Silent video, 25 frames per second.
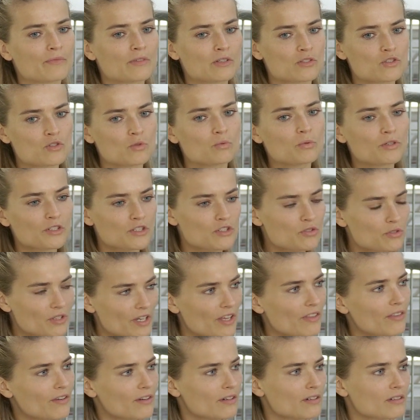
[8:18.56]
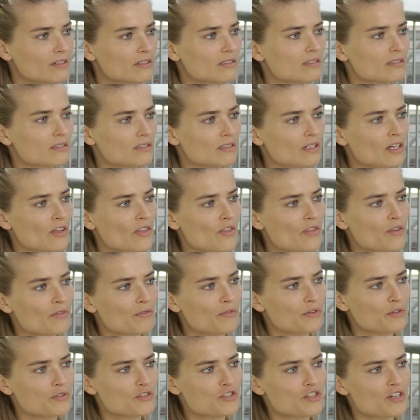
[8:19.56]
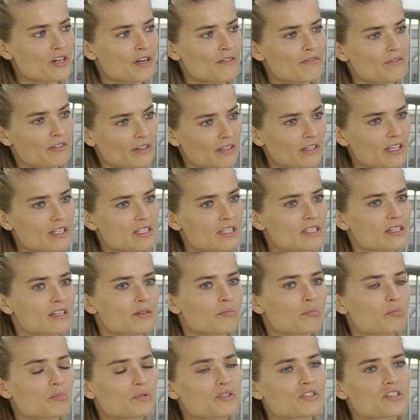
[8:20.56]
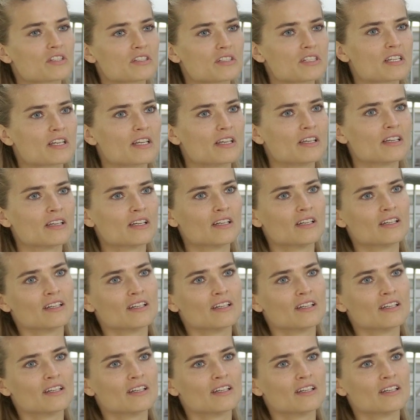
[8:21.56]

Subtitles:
to work together on the future. I think that's an important key.